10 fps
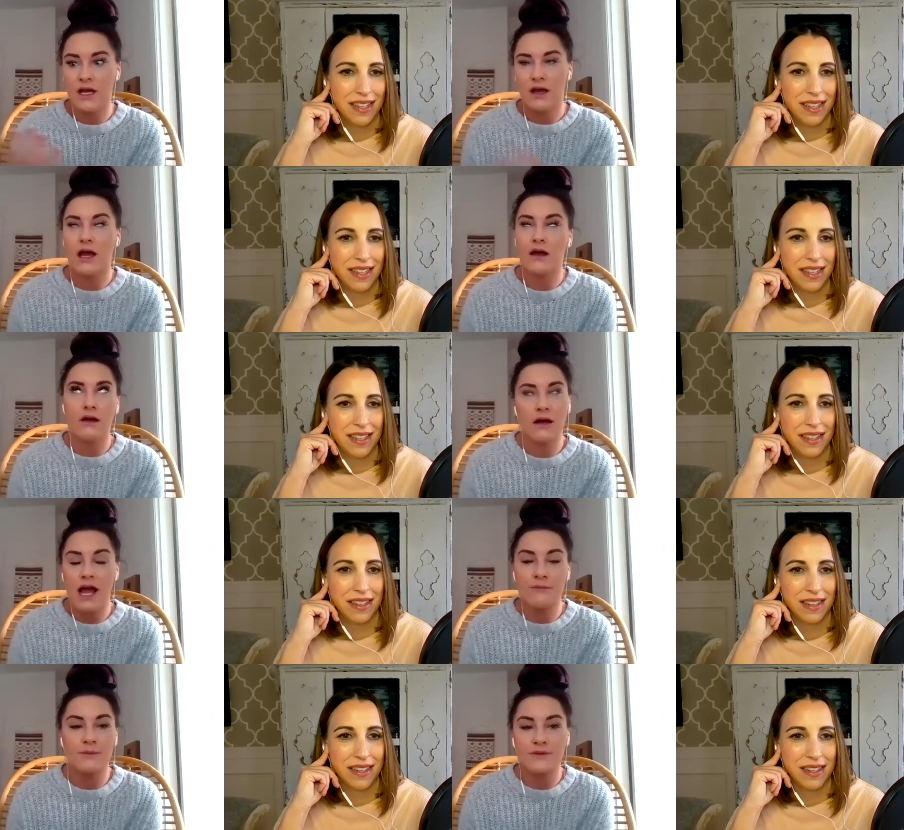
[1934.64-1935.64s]
Speaker 1: uh,
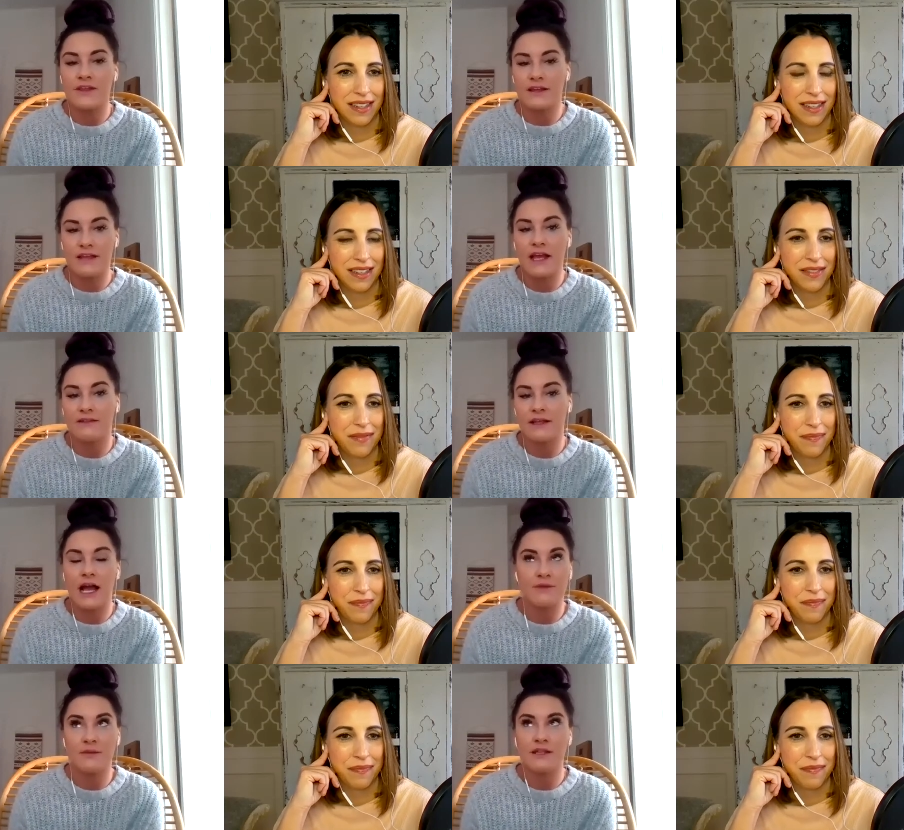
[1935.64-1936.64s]
I remember th- saying like,
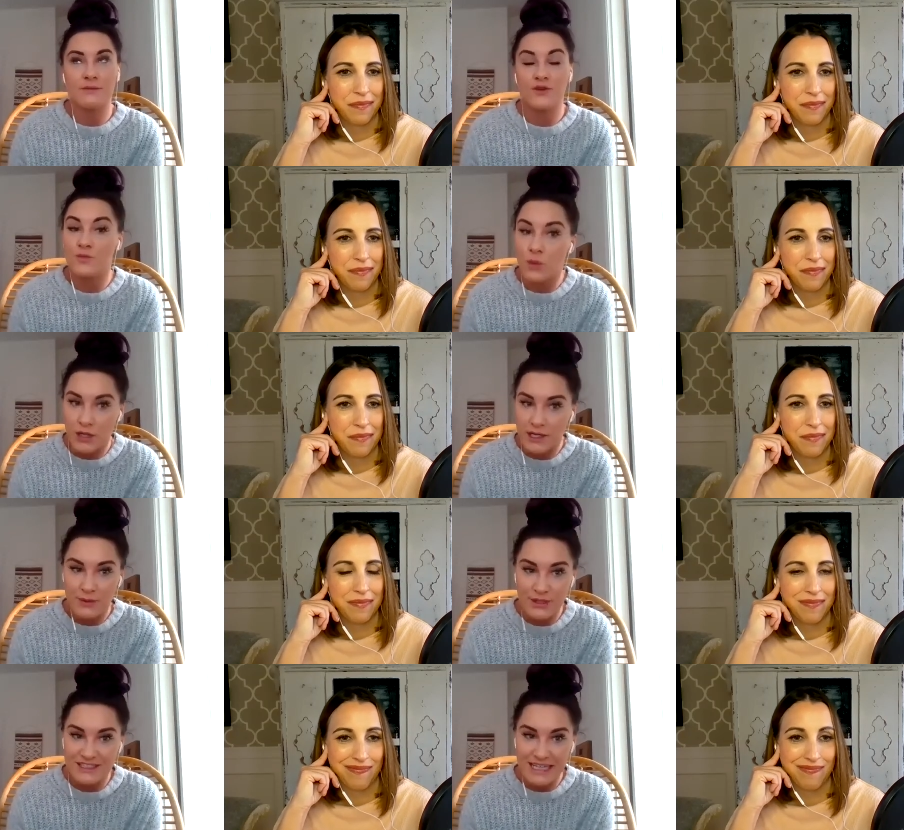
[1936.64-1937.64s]
I'm going to be the most boring
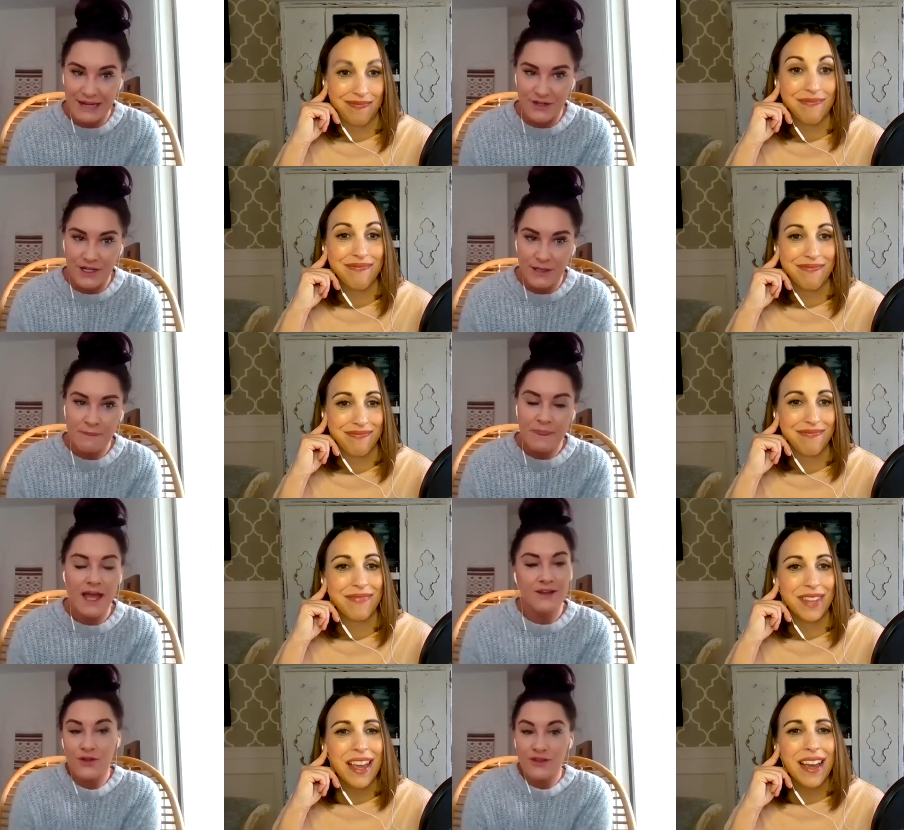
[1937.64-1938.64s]
person ever.
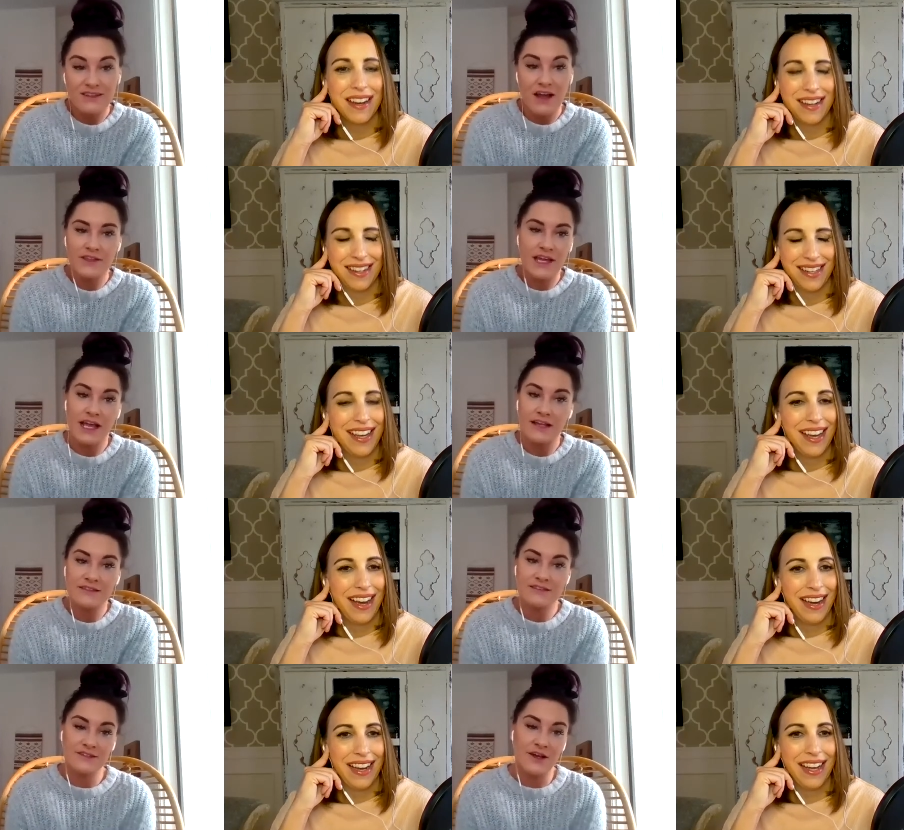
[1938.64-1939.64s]
And you know, it's not the case.
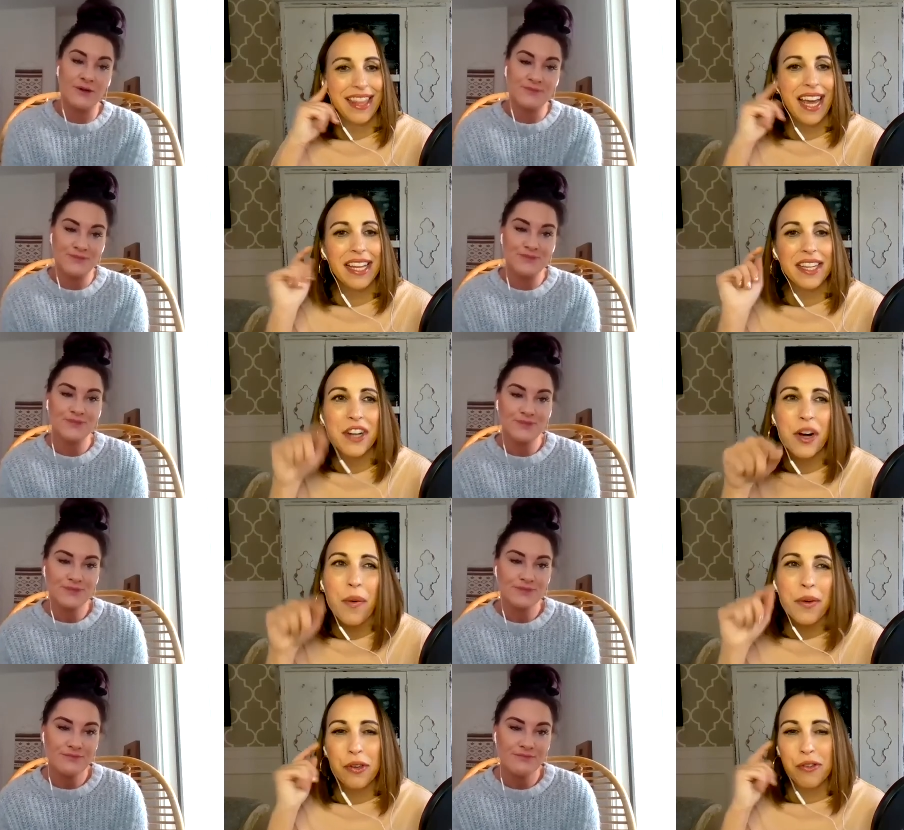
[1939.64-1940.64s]
So, you
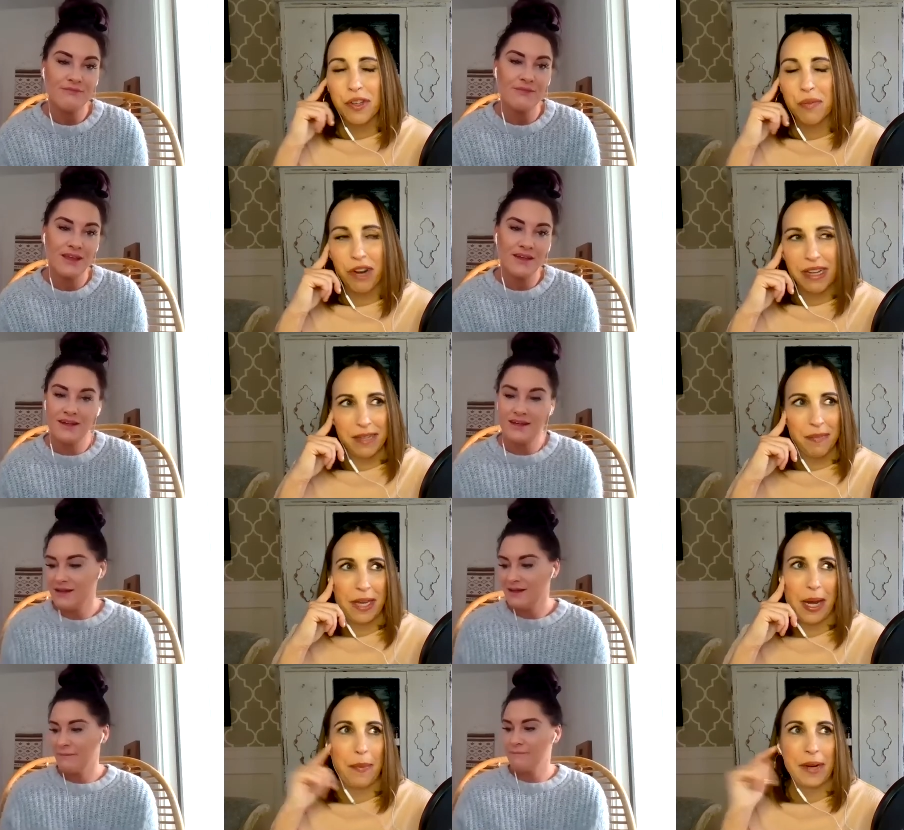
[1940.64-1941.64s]
Speaker 2: know, you just brought
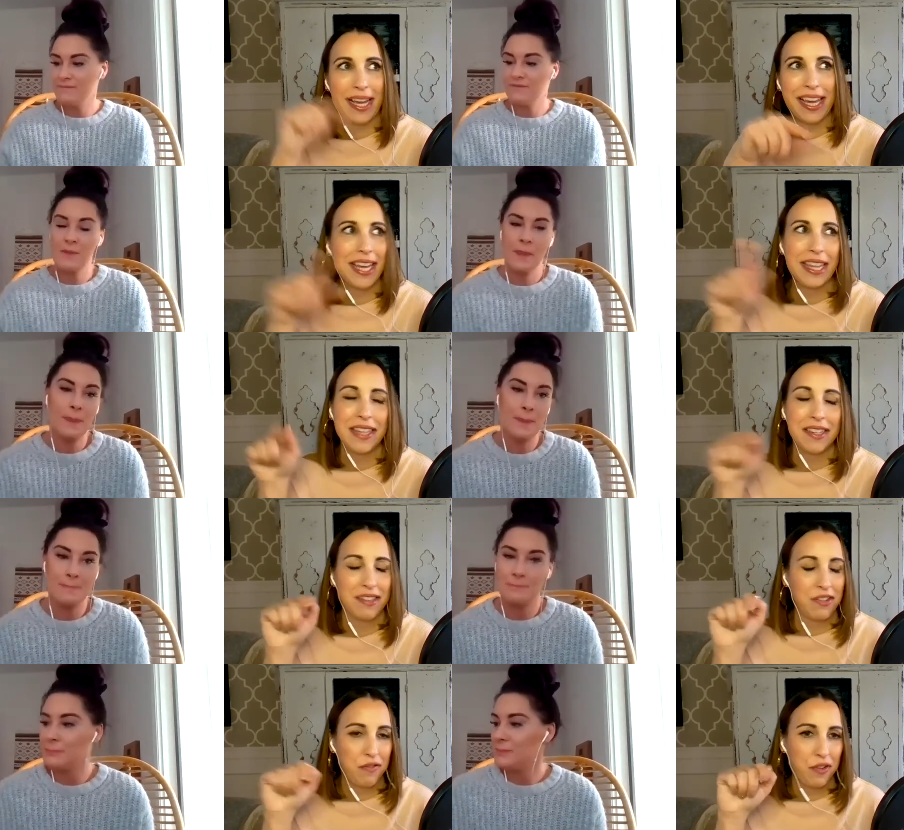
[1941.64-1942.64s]
something up, and I can't let
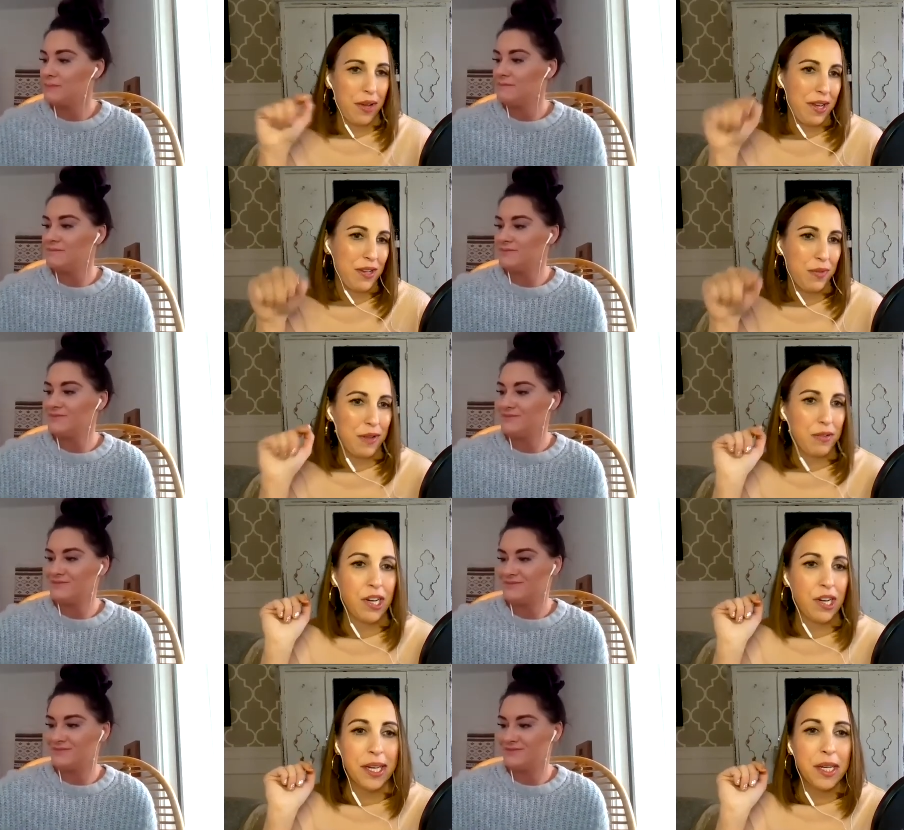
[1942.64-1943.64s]
this interview end without
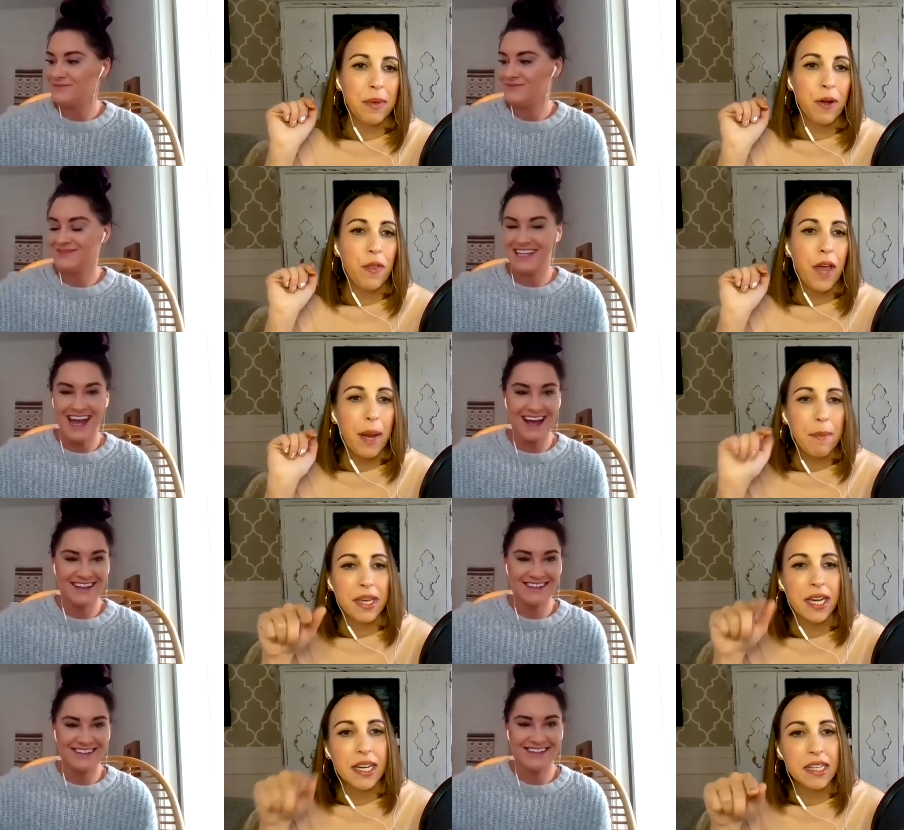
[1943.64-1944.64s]
talking about that
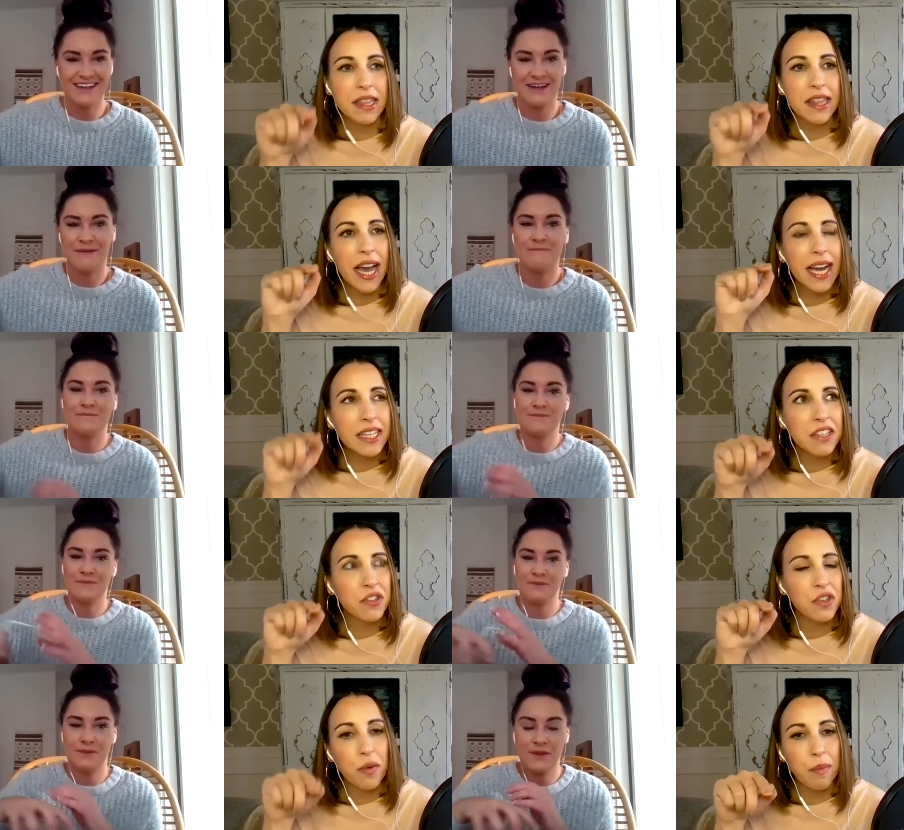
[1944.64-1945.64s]
yeah. because that
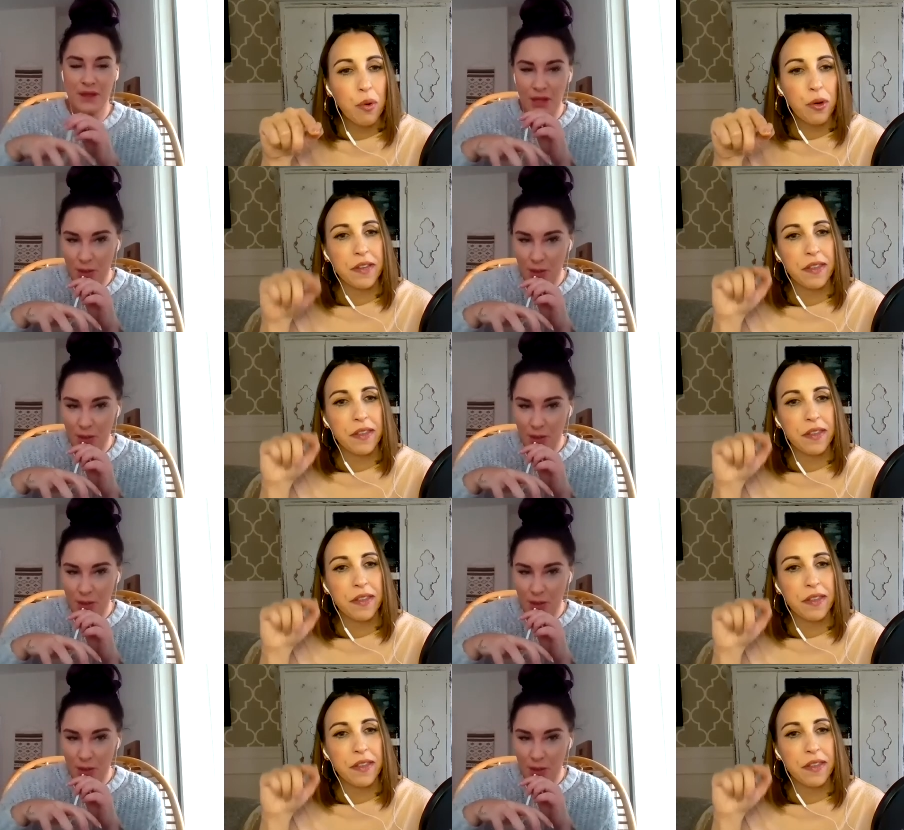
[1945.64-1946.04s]
is so important.